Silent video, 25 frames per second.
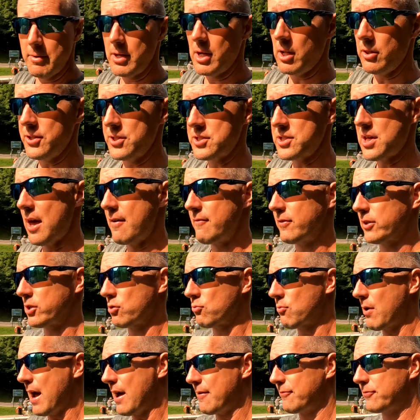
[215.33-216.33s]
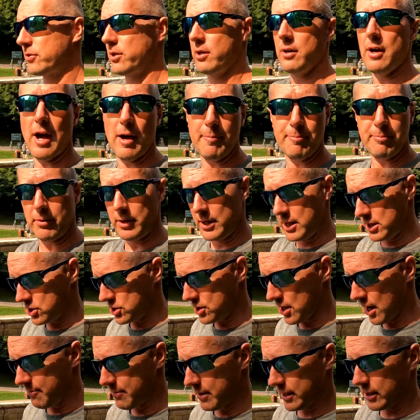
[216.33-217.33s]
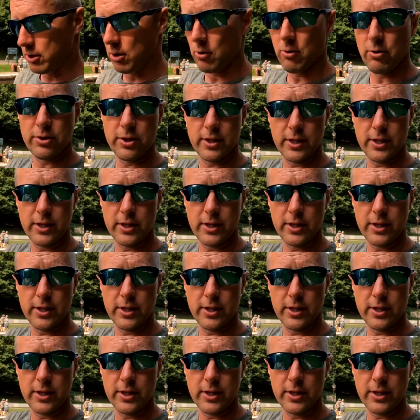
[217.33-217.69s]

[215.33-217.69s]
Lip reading: middle that's having to raft up each time they go,